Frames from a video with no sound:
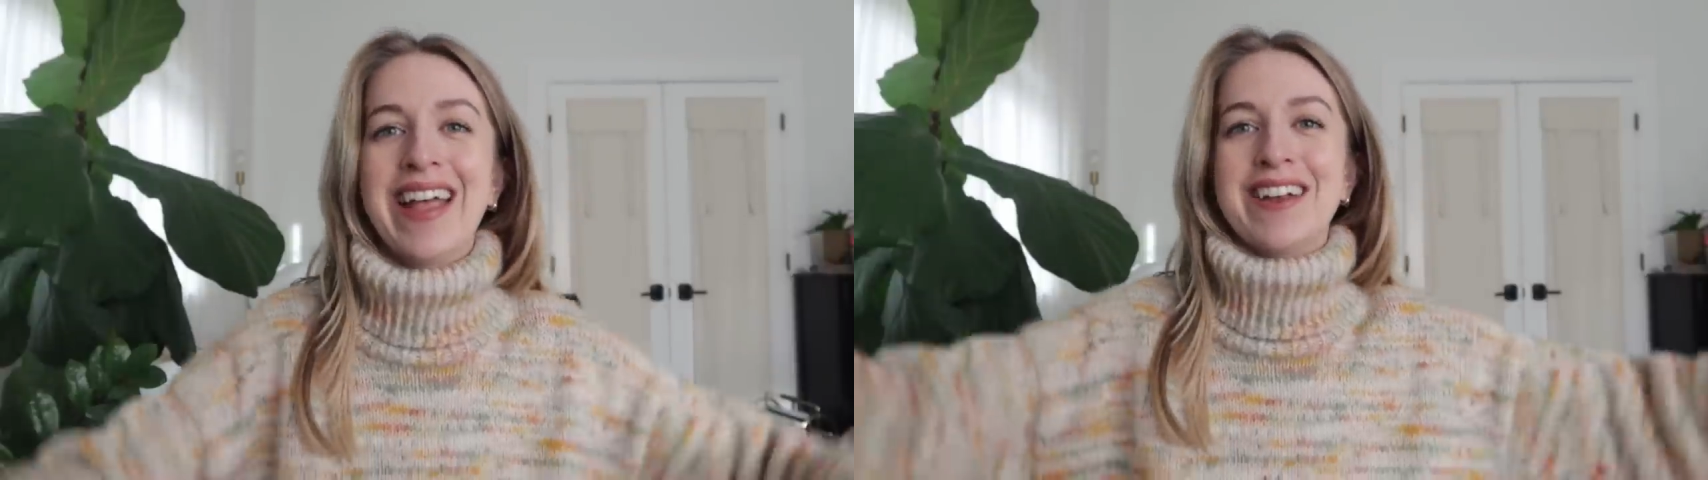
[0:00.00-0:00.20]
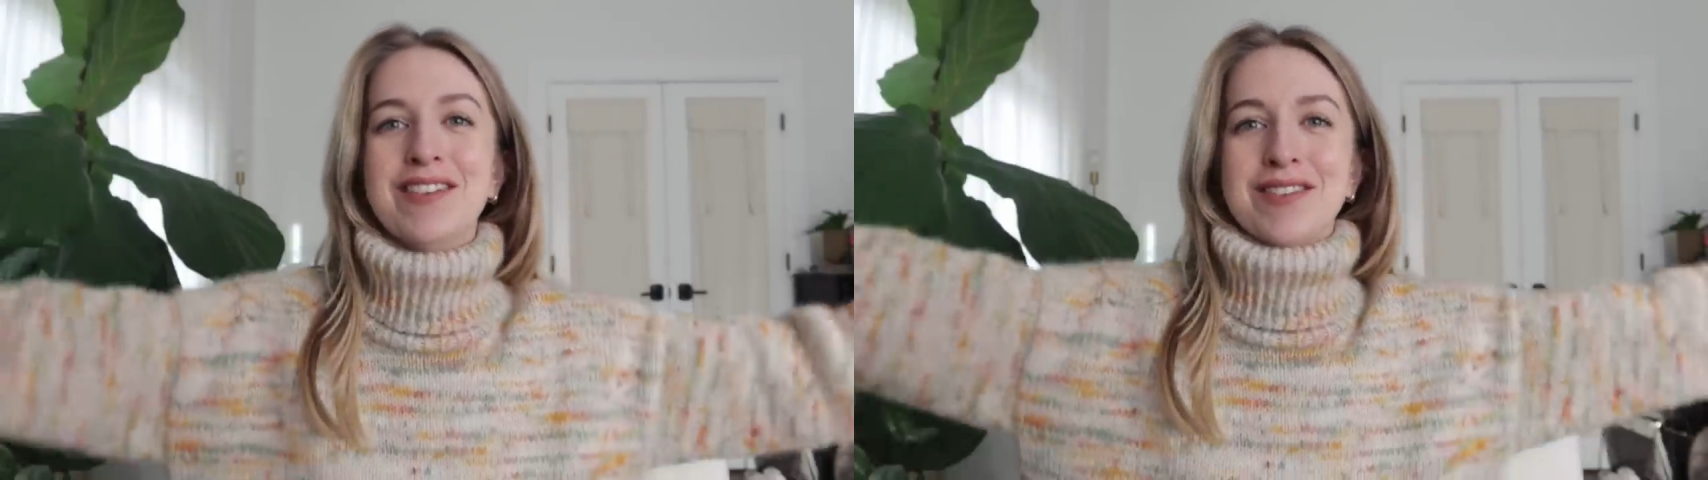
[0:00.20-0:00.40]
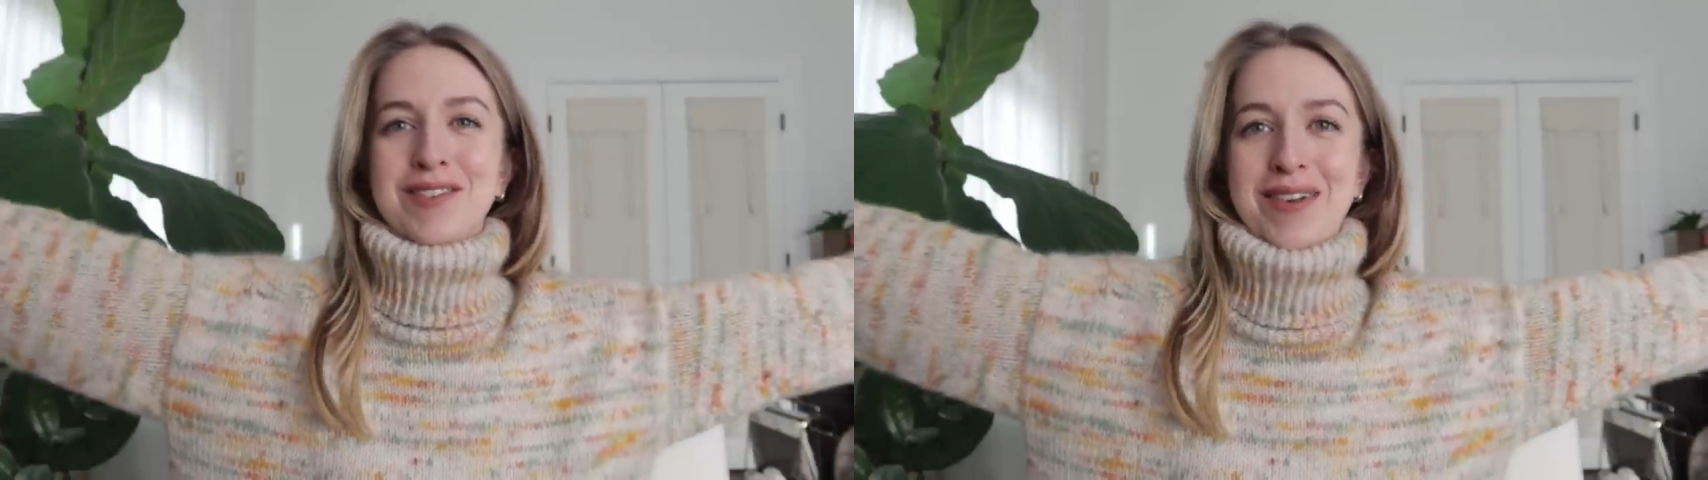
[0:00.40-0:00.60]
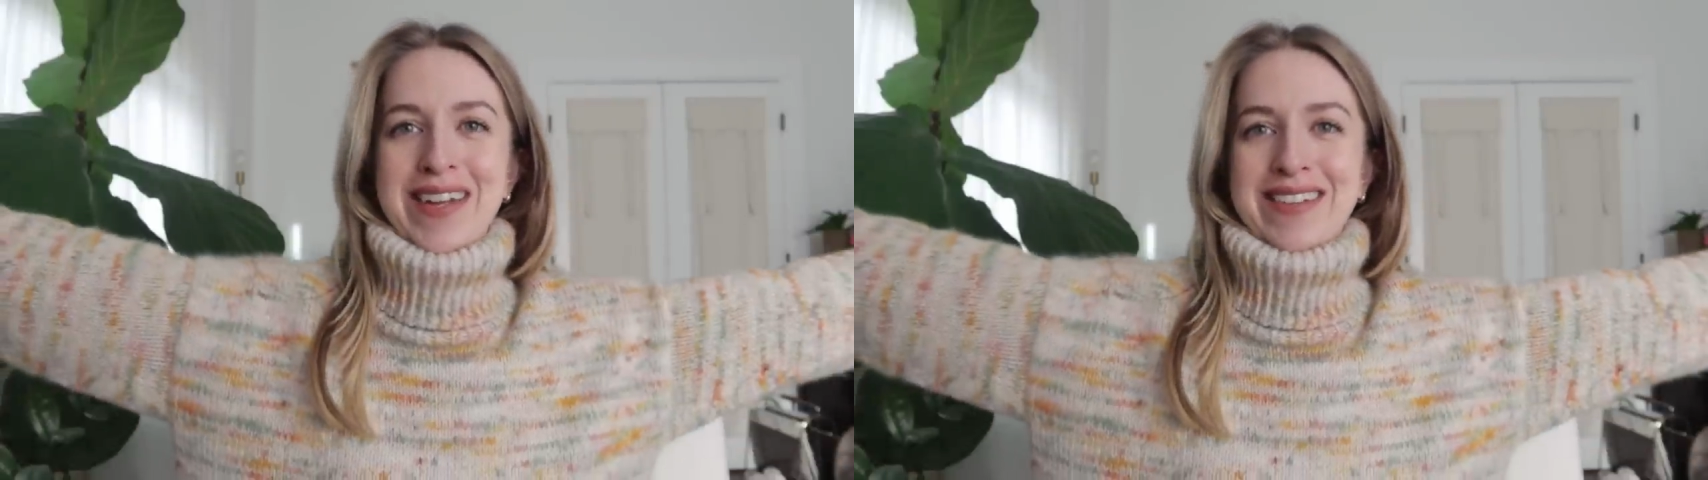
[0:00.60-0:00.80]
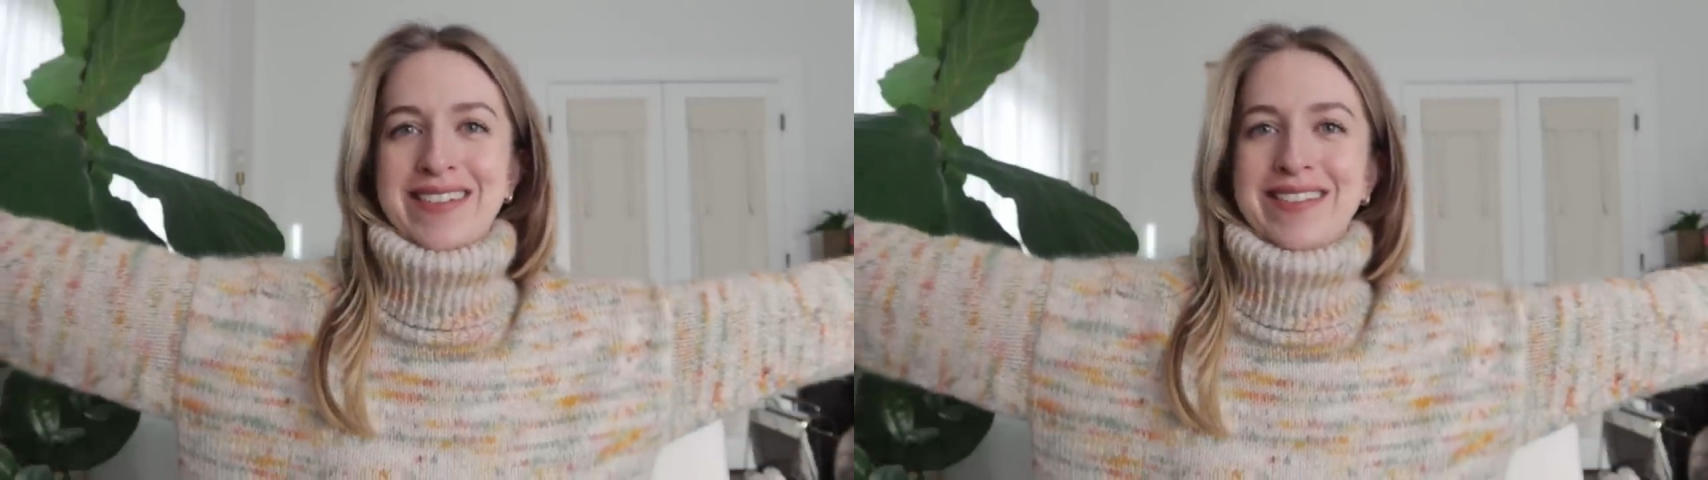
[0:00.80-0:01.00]
And it looks
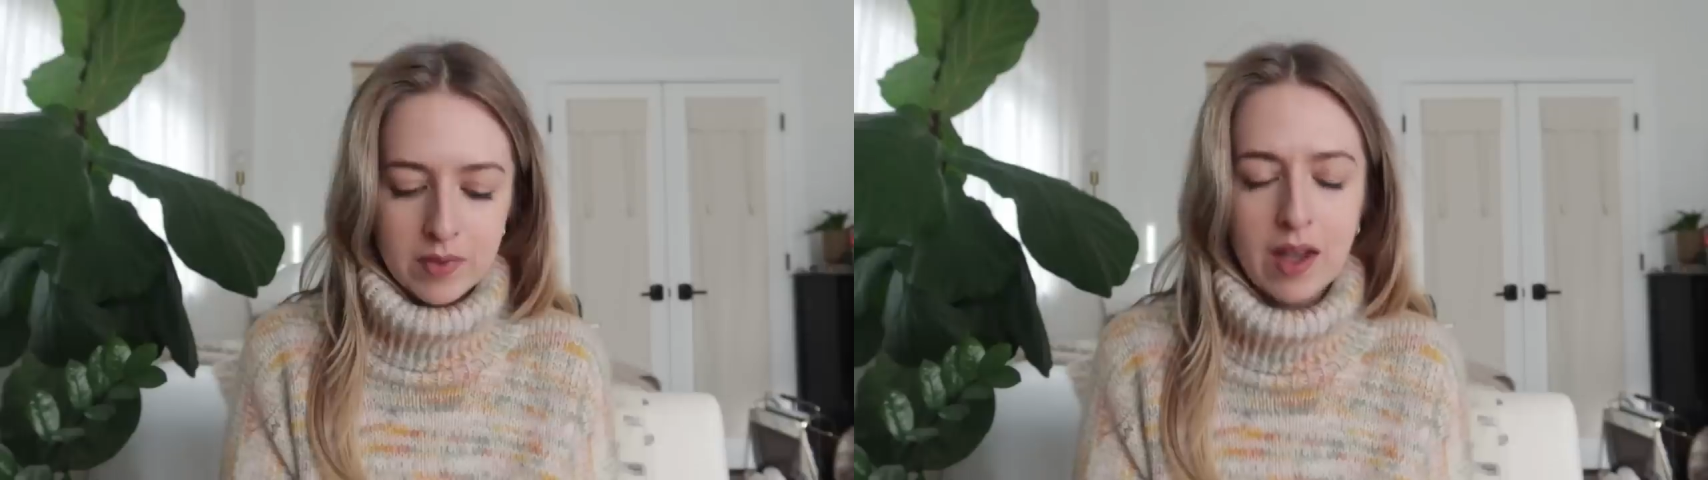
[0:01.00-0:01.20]
great.